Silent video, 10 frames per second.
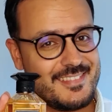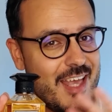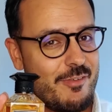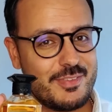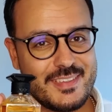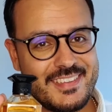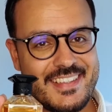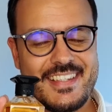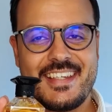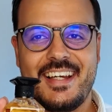
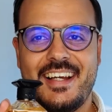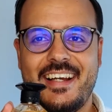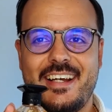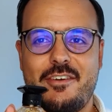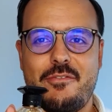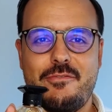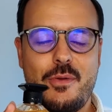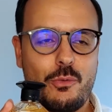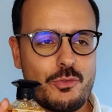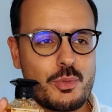definitely
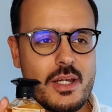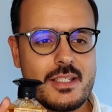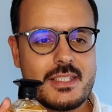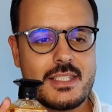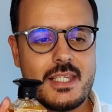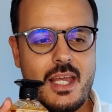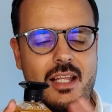overpriced,